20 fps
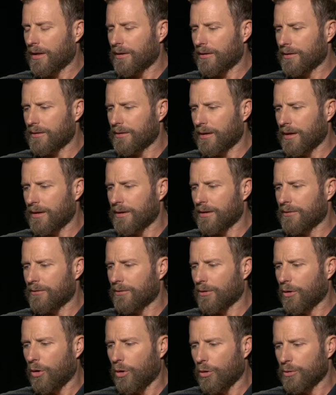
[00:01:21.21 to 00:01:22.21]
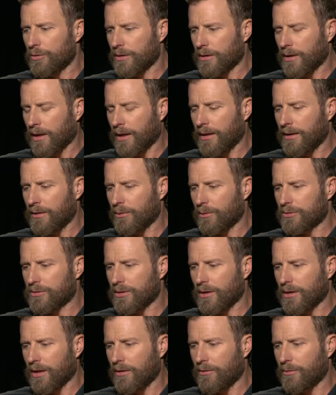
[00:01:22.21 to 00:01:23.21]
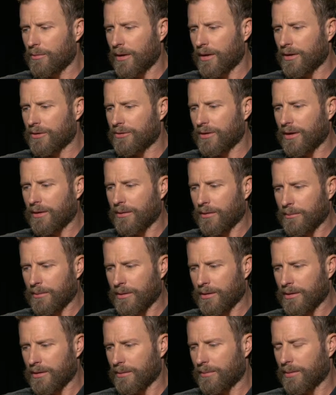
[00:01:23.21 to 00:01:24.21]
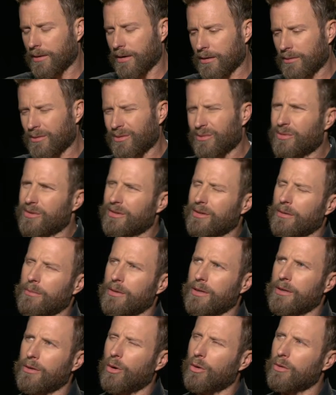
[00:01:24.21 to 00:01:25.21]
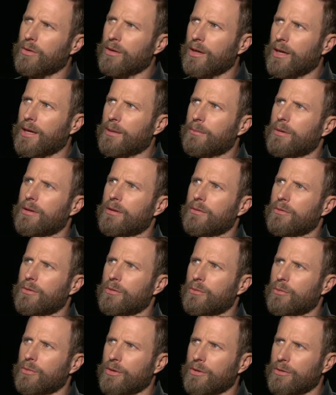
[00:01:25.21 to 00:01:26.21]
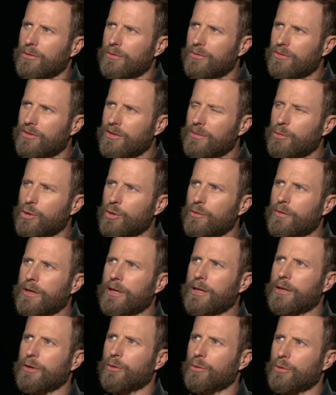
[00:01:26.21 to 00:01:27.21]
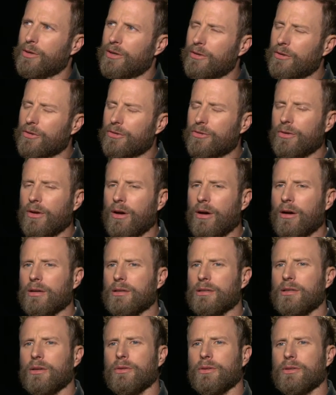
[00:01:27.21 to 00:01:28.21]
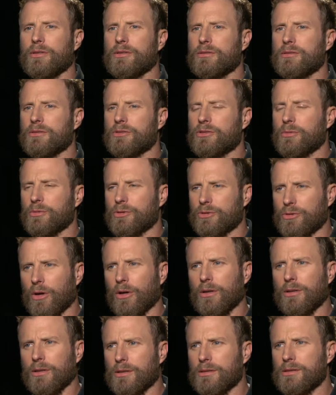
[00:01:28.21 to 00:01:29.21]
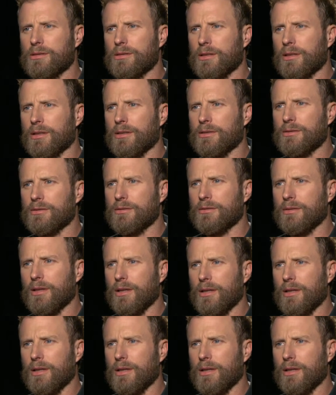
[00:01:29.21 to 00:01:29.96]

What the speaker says: I think the idea of hold the light, which I love about it, it's not immediately apparent. What does that mean, hold the light? But when you see the movie and you hear the song, and you know, there's so much darkness in this.